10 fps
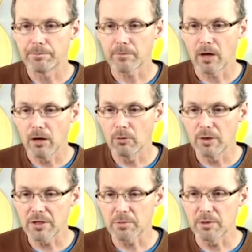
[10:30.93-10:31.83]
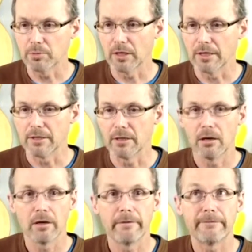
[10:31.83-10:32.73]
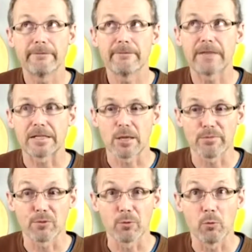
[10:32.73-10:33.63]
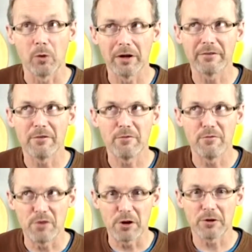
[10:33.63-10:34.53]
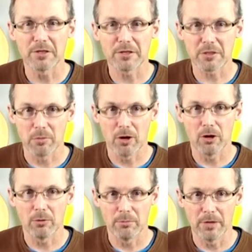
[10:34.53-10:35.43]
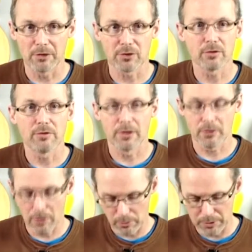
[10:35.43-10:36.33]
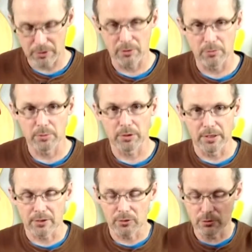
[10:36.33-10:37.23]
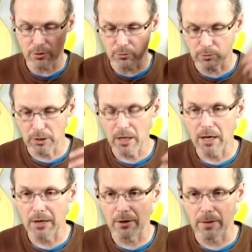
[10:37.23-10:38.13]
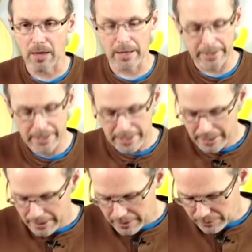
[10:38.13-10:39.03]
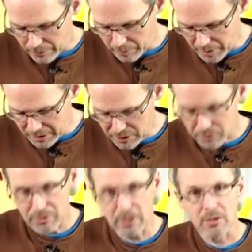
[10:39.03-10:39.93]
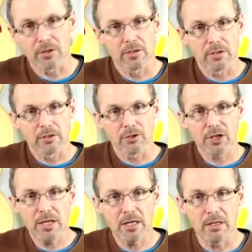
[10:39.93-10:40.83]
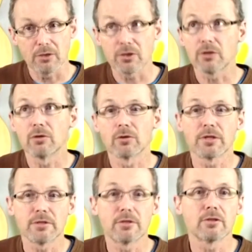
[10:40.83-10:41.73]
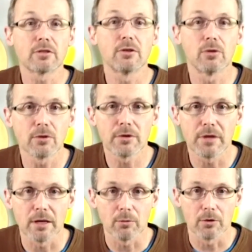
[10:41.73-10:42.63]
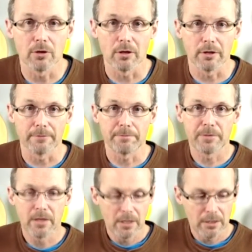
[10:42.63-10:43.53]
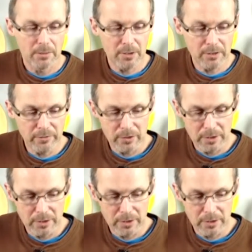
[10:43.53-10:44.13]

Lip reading: always be played, except for one very small measure. They're always going to be played, so you can rely on that. The bass strings are going to change according to the chord that we're on. Let me give you an